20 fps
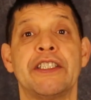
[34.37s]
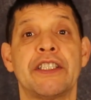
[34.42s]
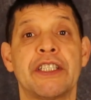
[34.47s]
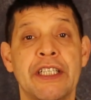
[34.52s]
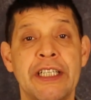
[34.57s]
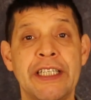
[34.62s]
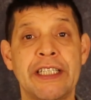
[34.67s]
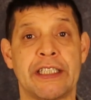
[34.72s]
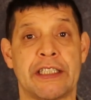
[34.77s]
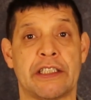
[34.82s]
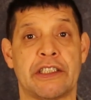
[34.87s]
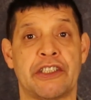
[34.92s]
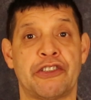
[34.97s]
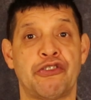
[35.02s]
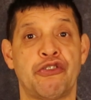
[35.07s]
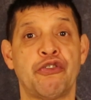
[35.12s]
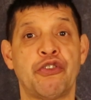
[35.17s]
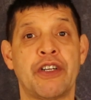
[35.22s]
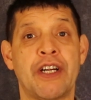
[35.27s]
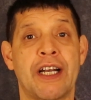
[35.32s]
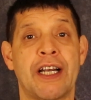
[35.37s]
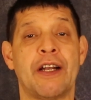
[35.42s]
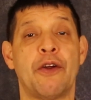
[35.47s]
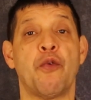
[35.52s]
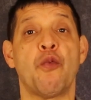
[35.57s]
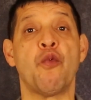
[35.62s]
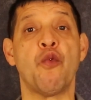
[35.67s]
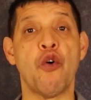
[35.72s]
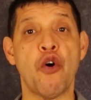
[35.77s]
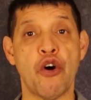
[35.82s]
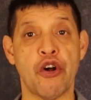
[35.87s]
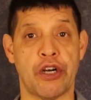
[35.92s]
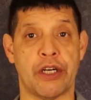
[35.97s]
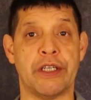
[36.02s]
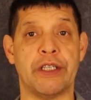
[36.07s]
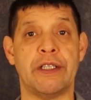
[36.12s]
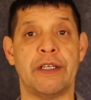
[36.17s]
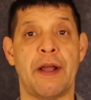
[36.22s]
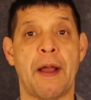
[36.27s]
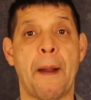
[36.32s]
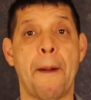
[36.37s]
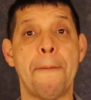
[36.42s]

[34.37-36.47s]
drinks, sugar water,